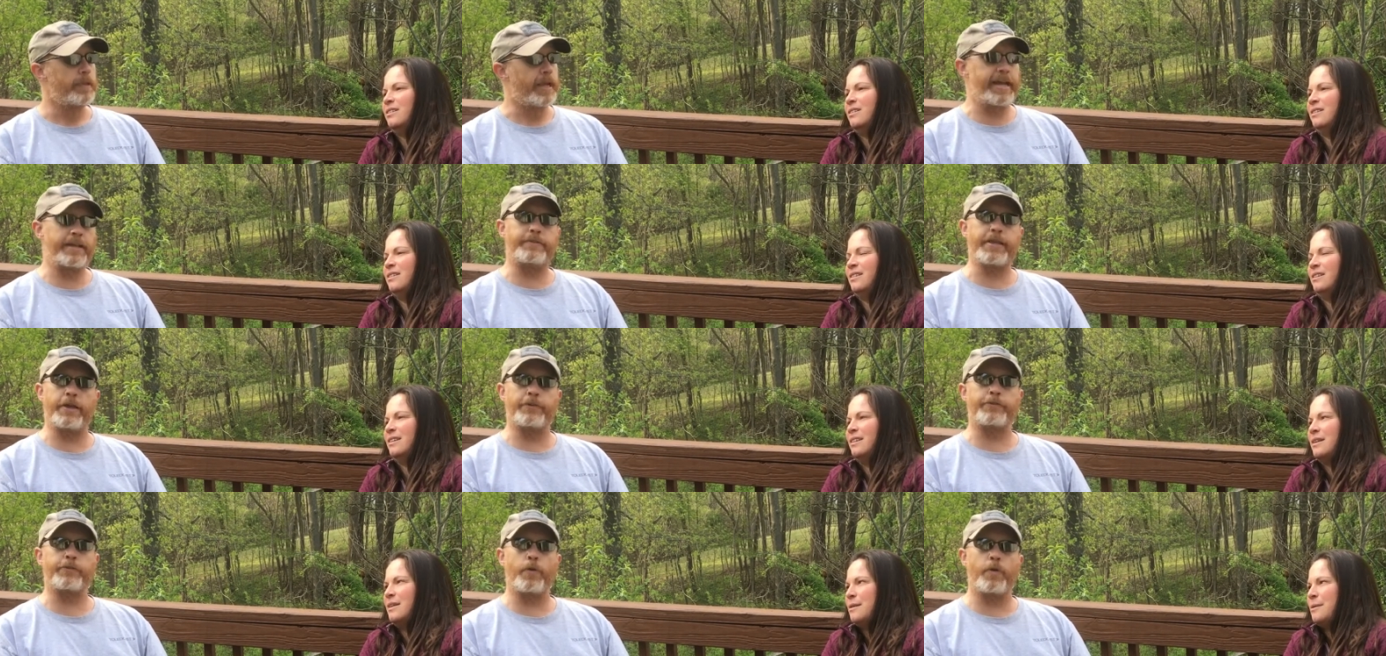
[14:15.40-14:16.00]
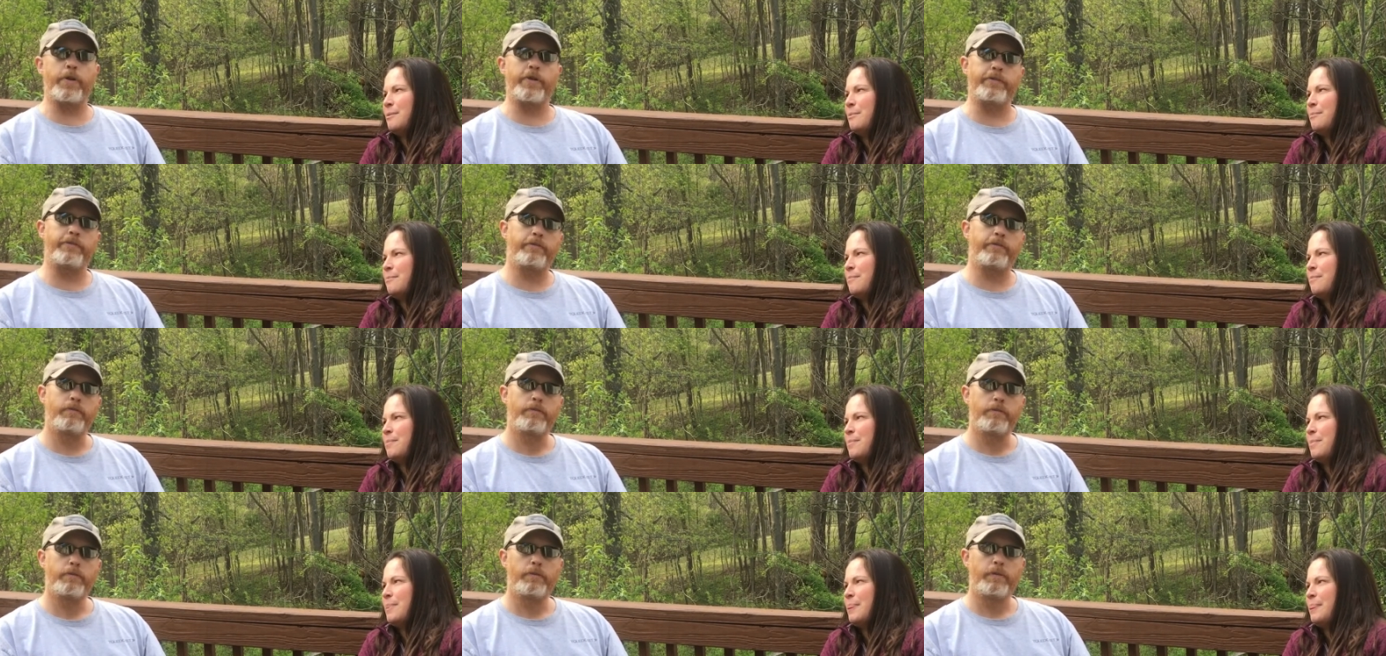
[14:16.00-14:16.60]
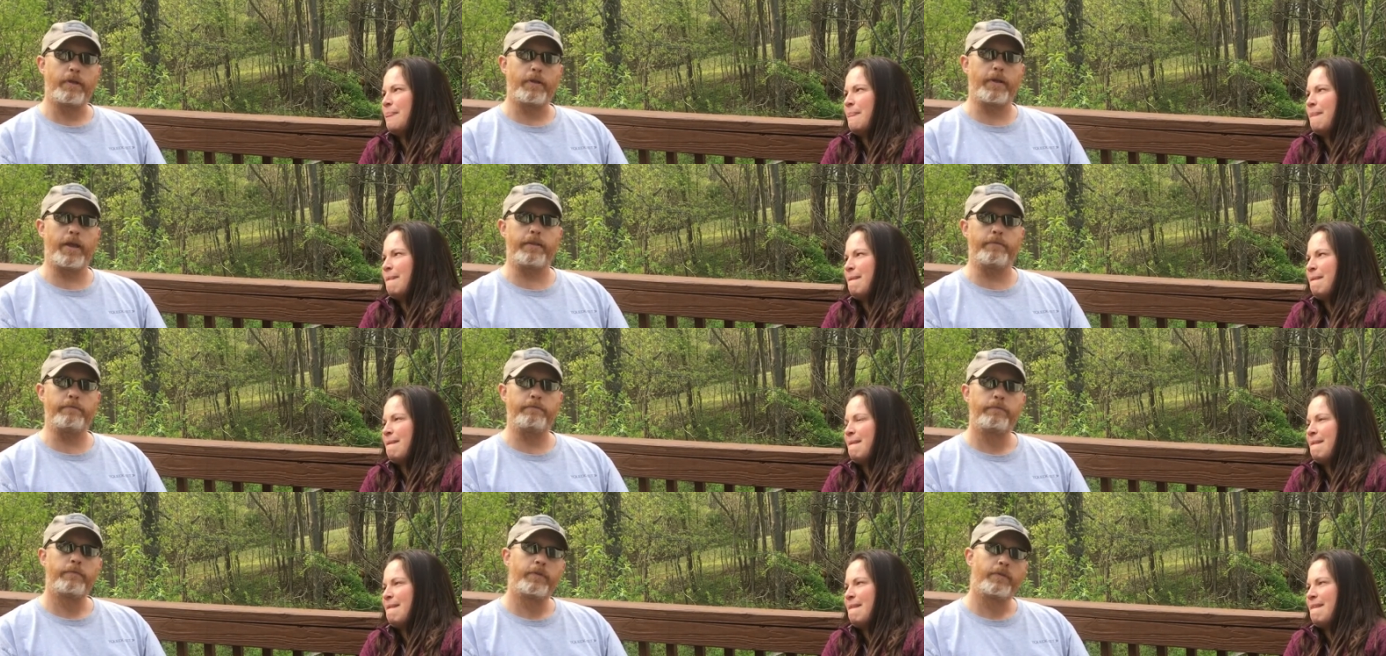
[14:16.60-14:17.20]
Speaker 1: and tell stories,
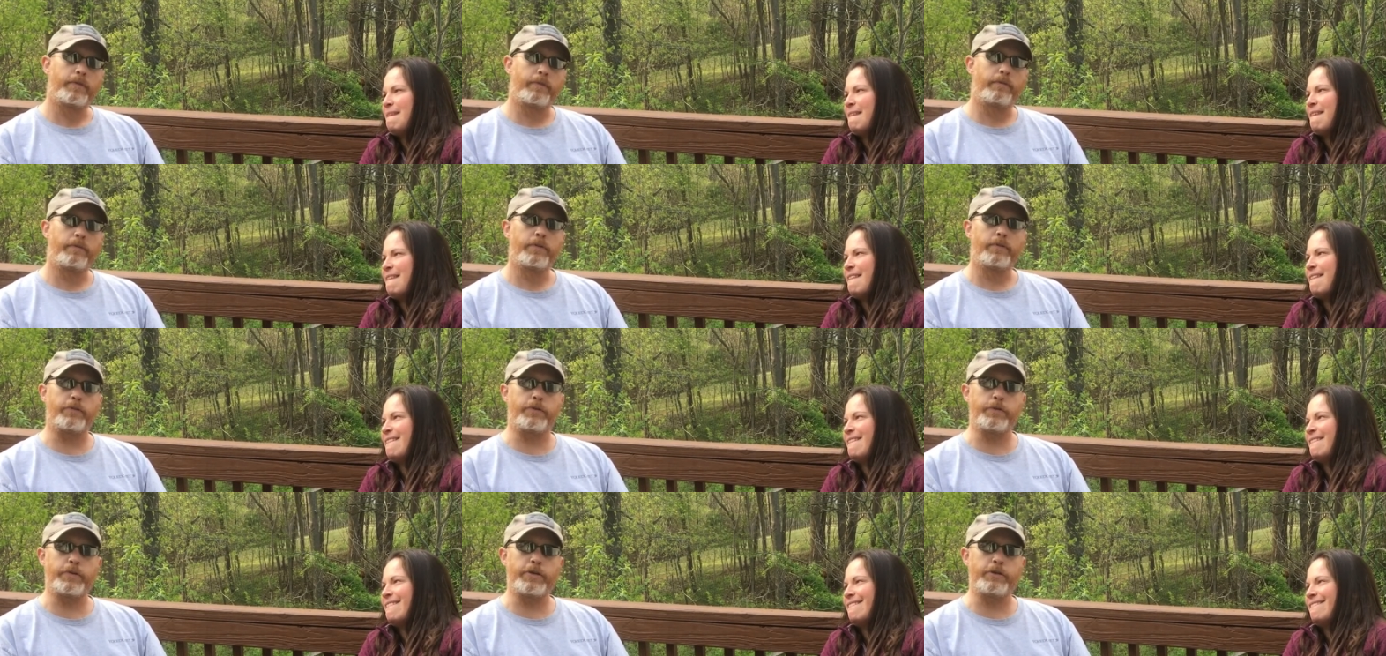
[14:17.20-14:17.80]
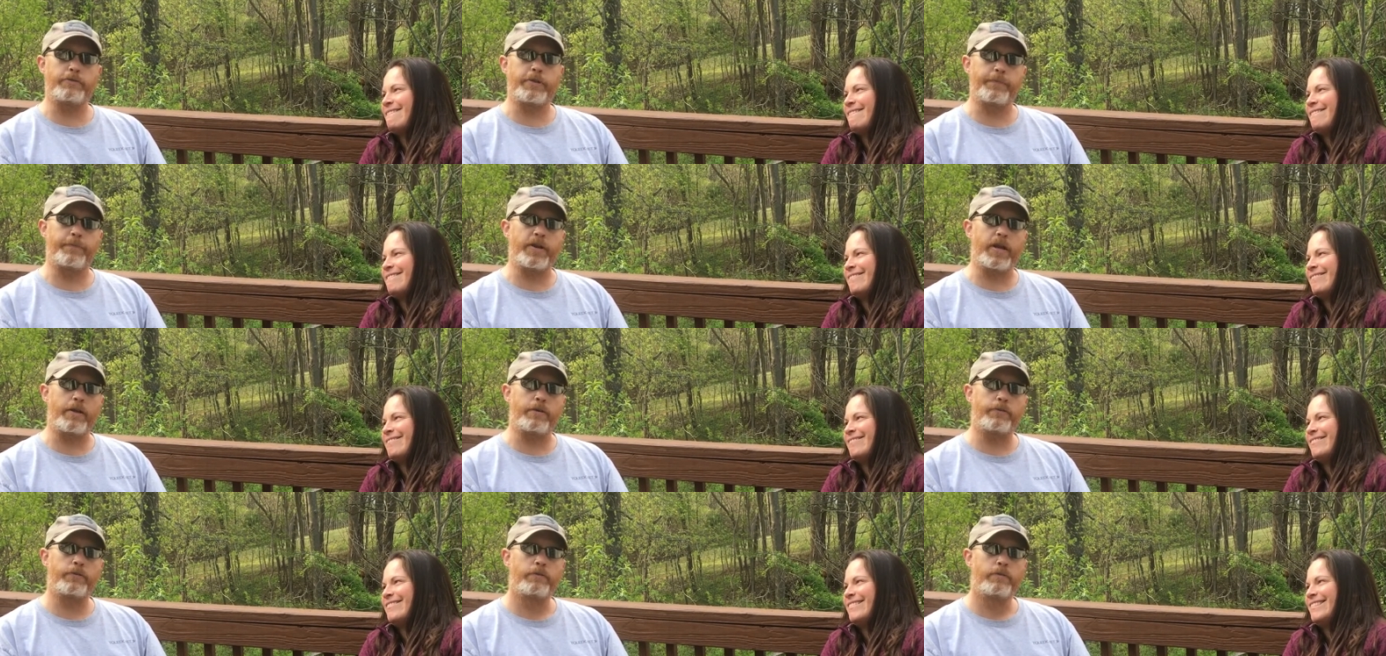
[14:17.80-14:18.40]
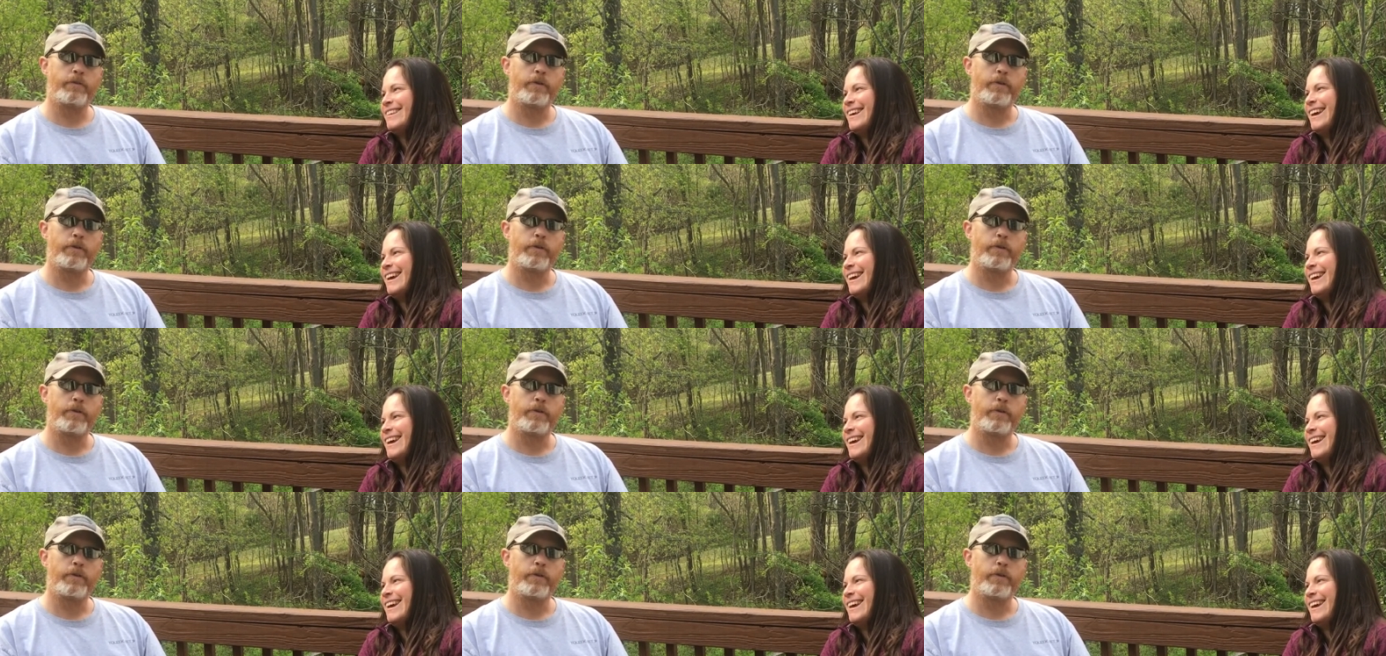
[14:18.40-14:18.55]
and do YouTube videos.